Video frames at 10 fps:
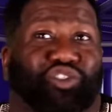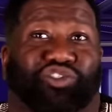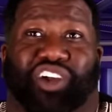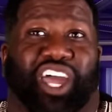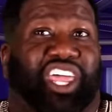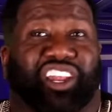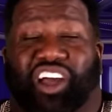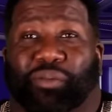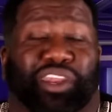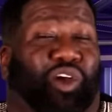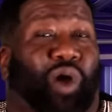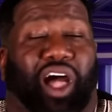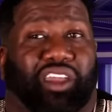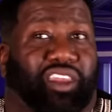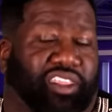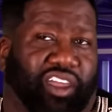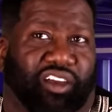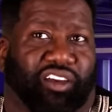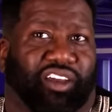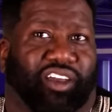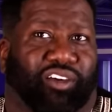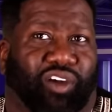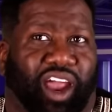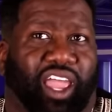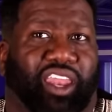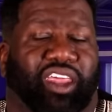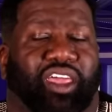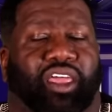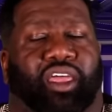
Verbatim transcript: you still got income inequality there, right?